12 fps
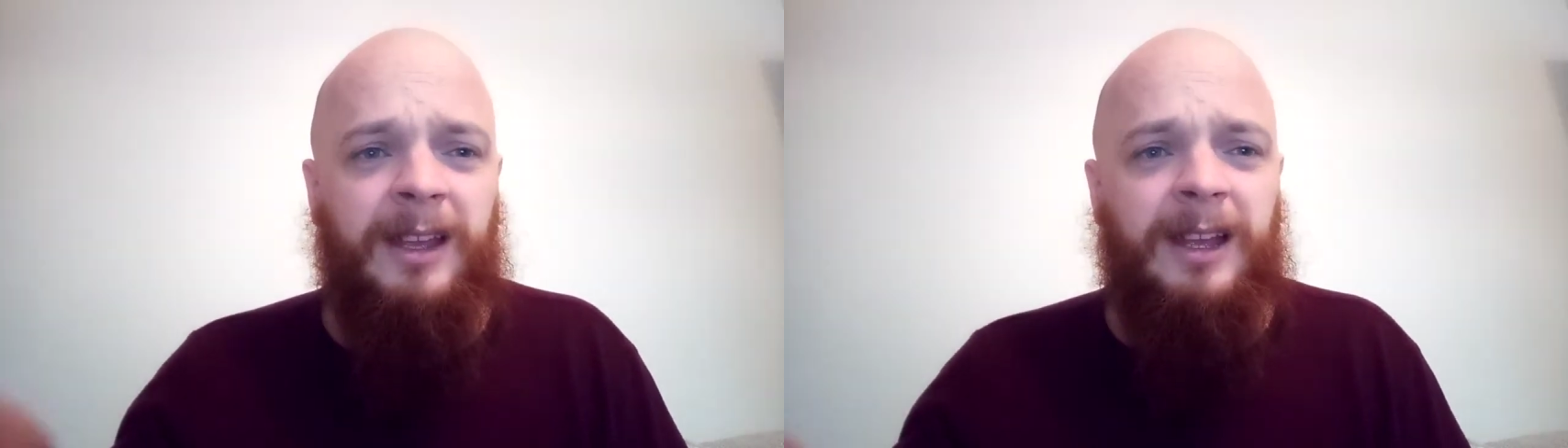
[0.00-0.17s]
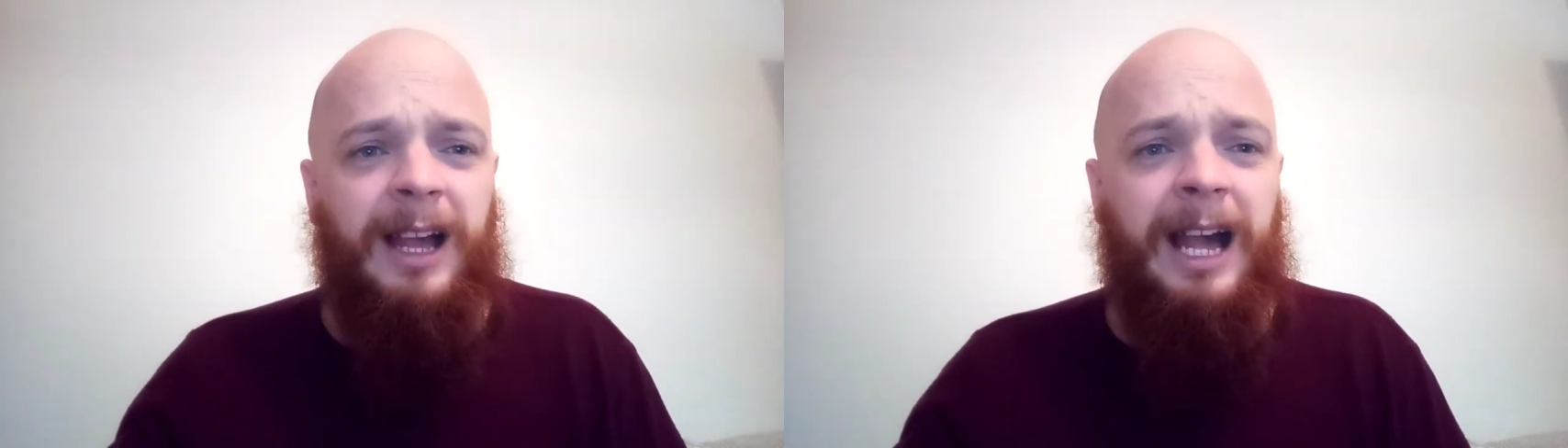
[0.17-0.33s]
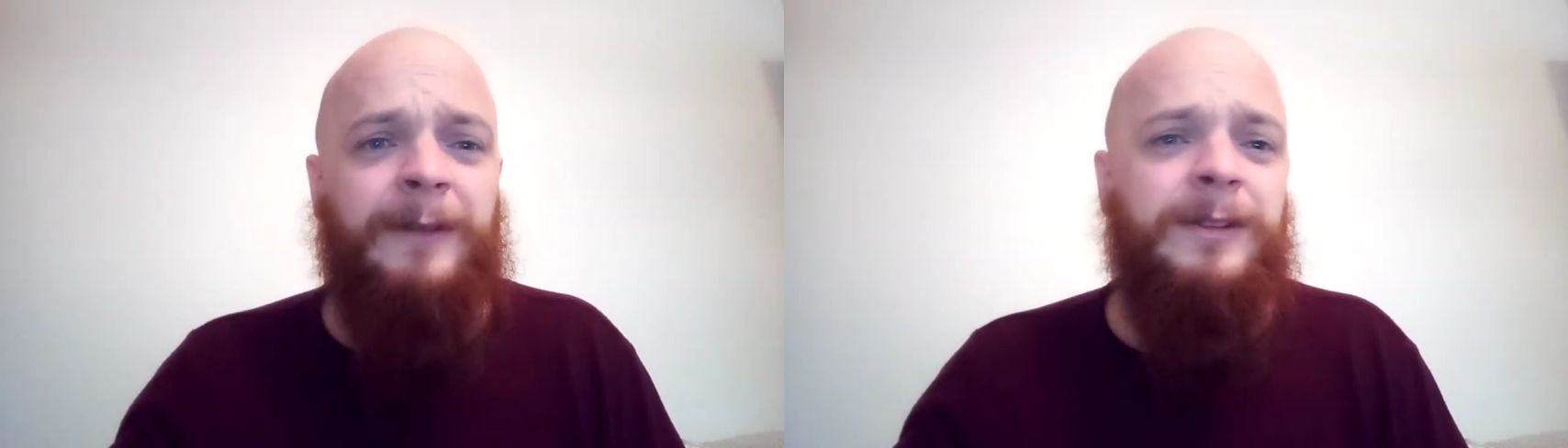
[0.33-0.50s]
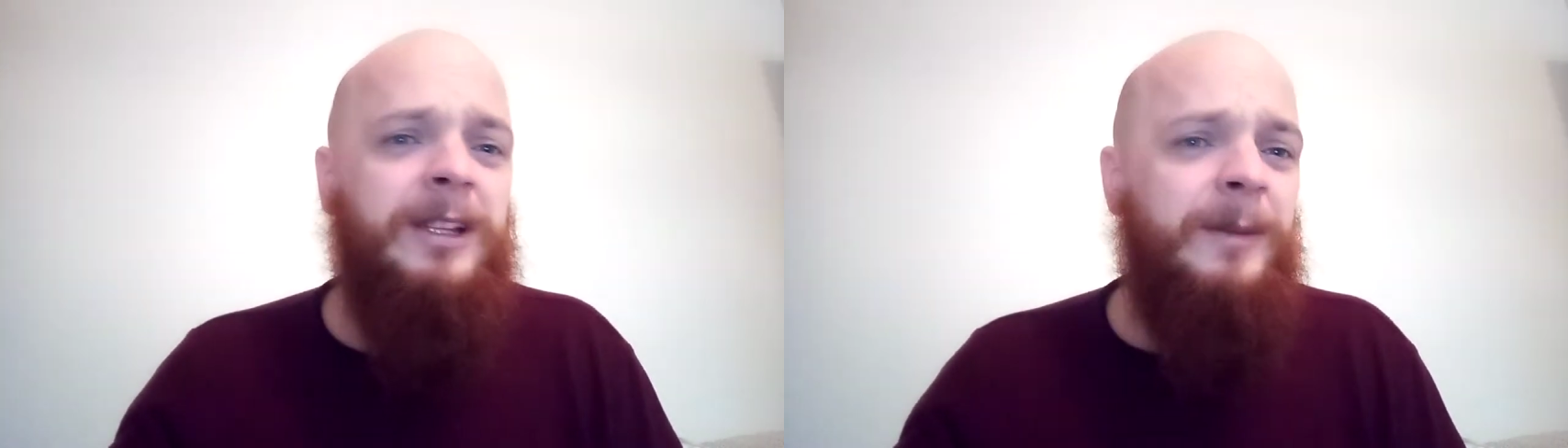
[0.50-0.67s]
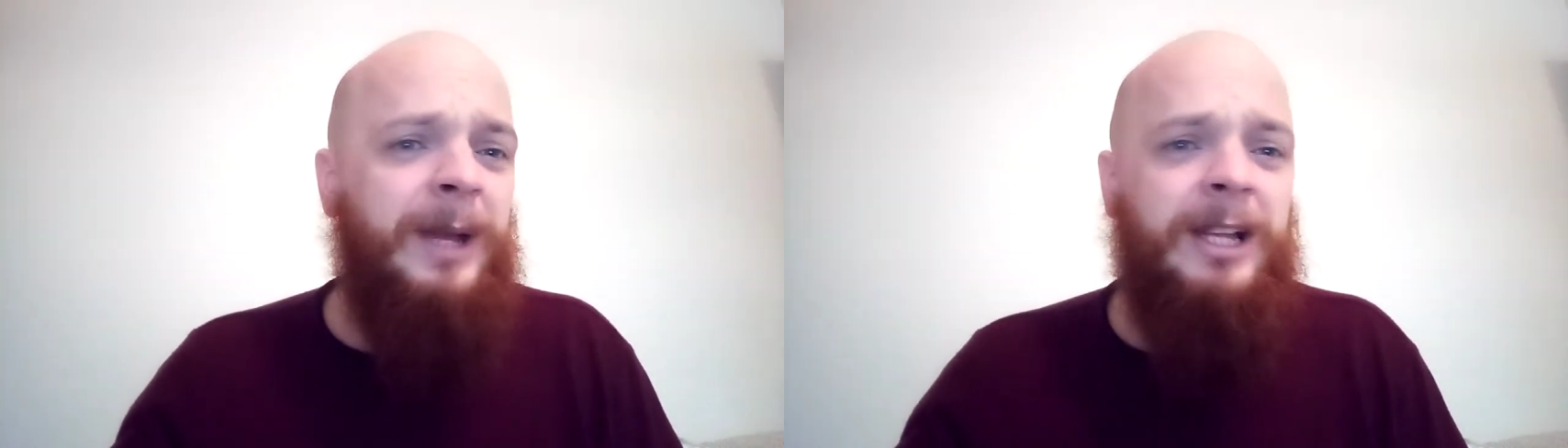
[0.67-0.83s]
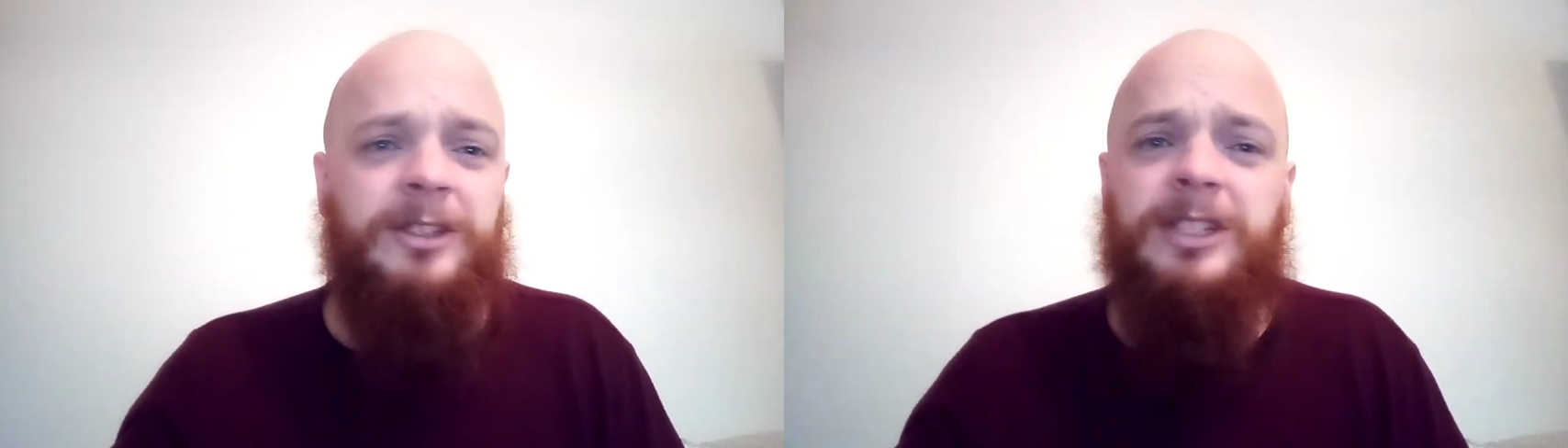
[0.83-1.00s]
After the
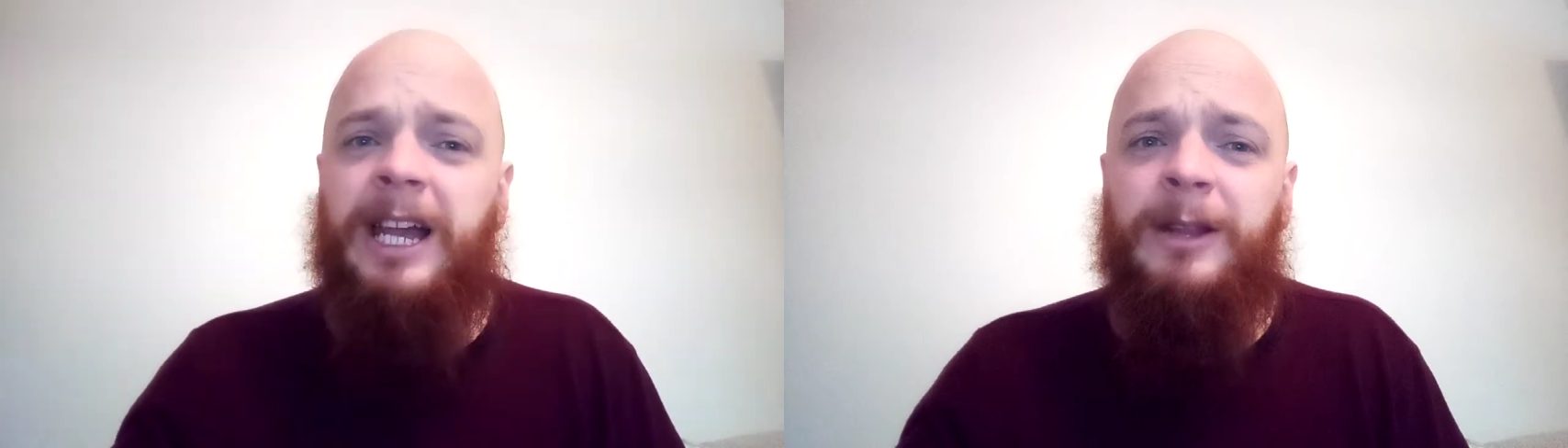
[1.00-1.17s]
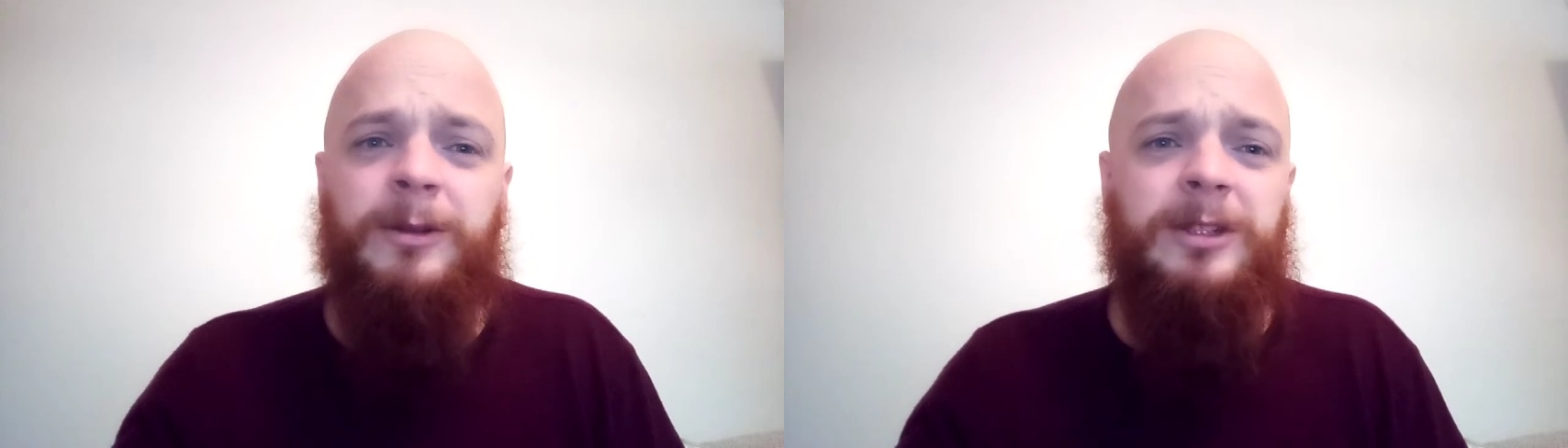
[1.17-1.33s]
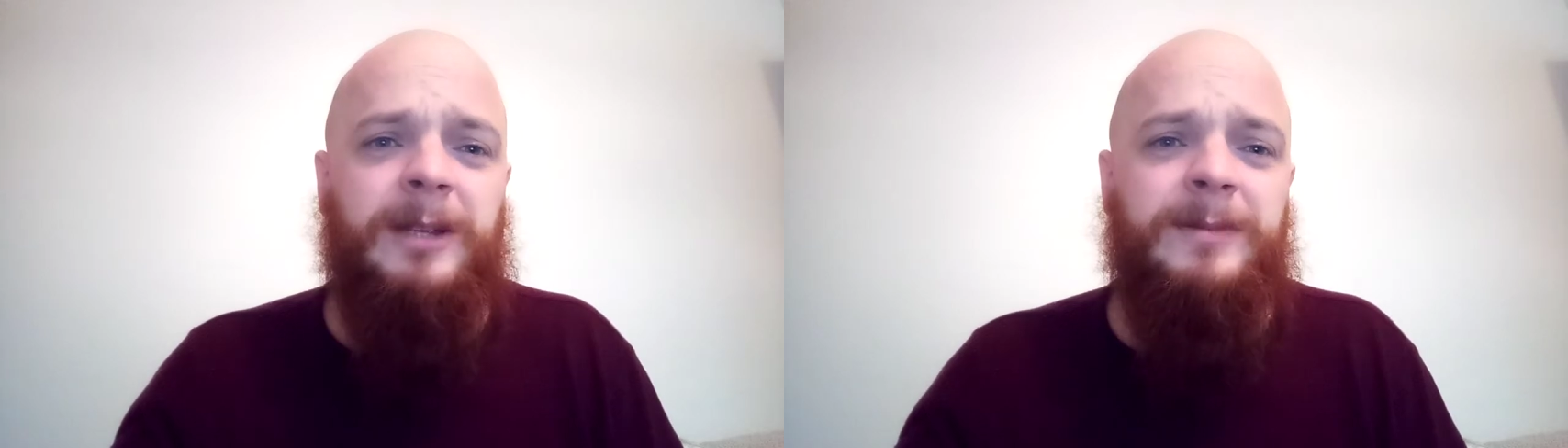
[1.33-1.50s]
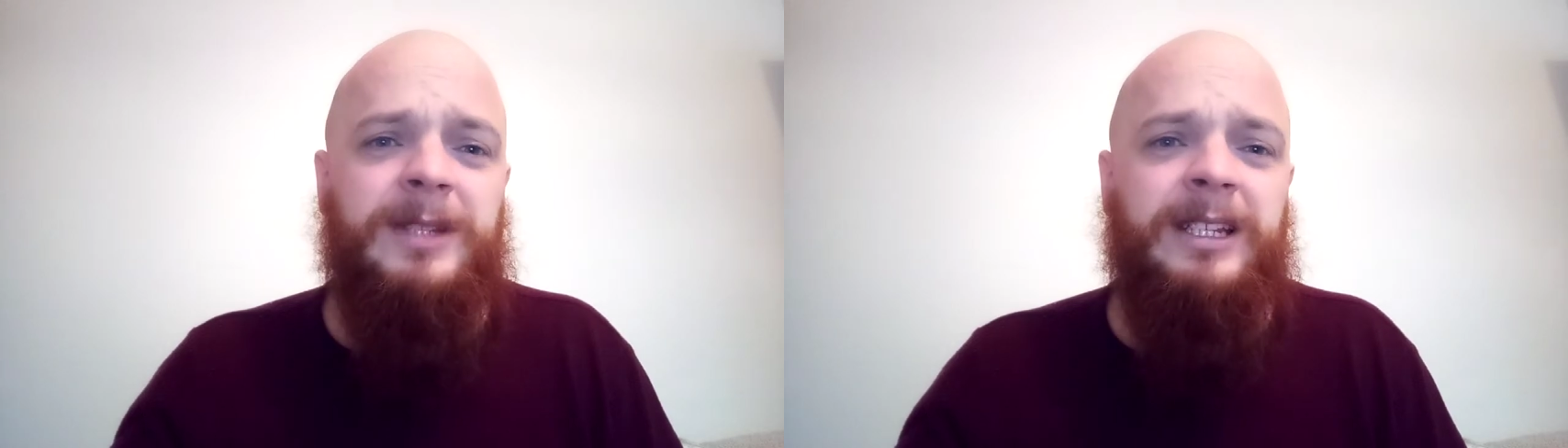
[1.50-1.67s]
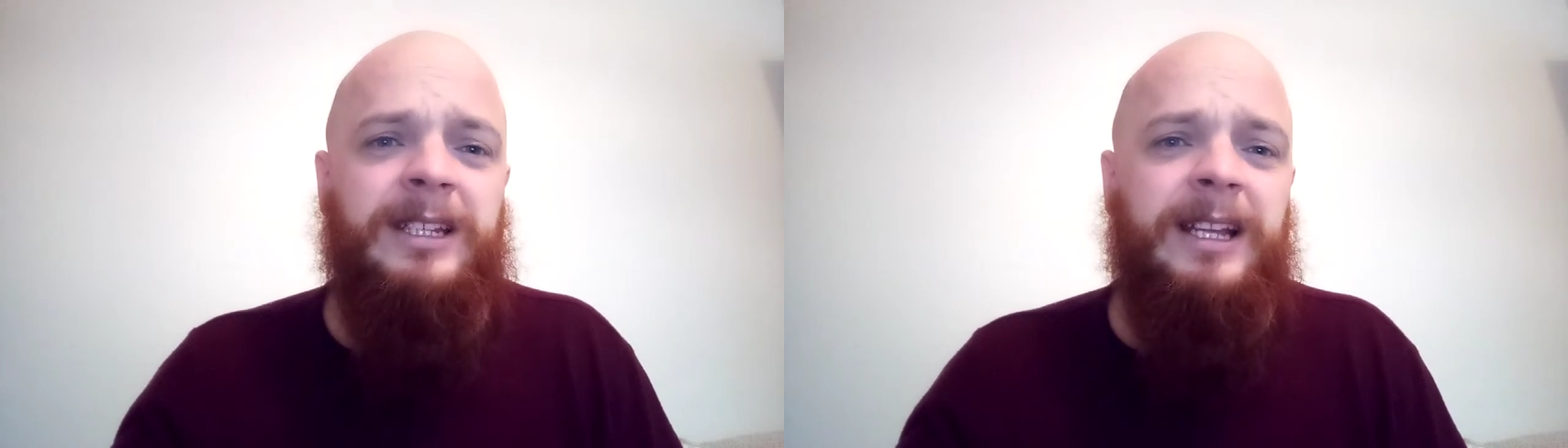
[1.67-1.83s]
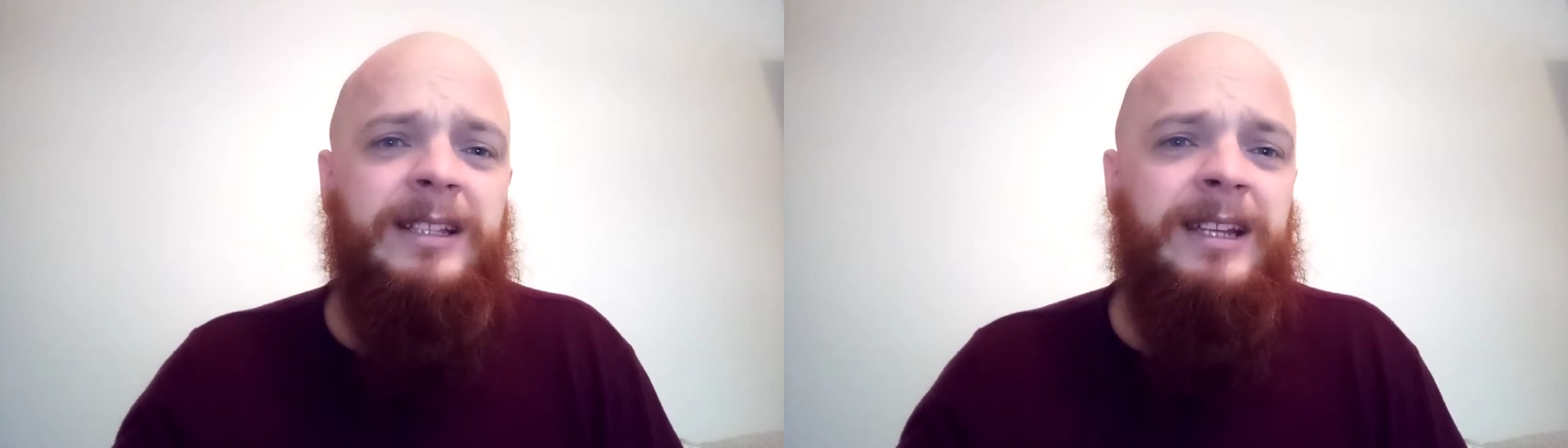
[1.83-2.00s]
match, Gallows comes in
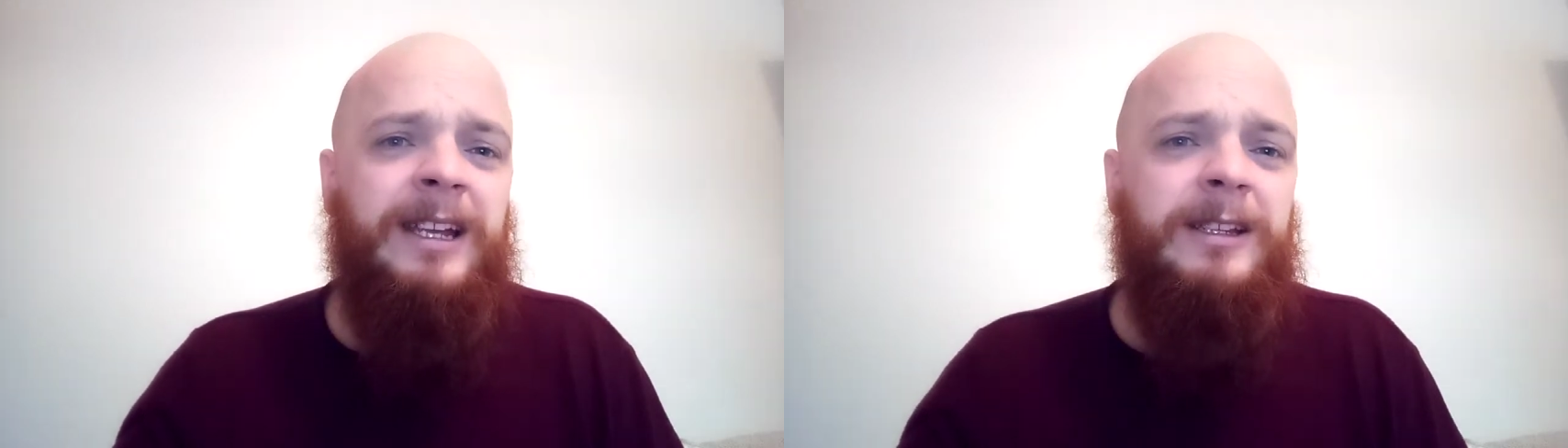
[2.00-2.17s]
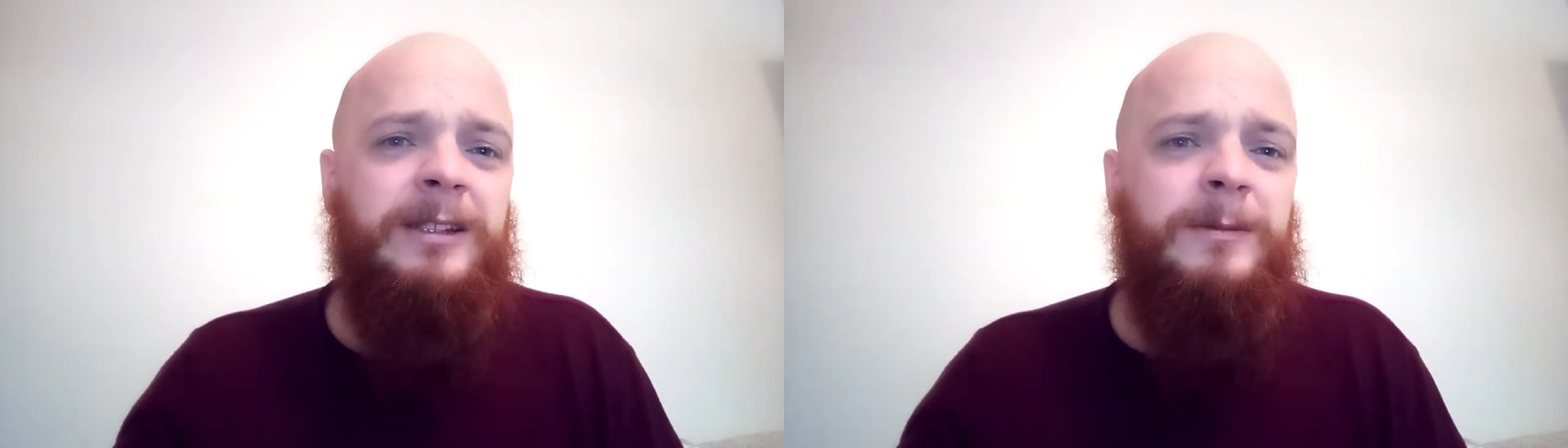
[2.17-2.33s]
to attack.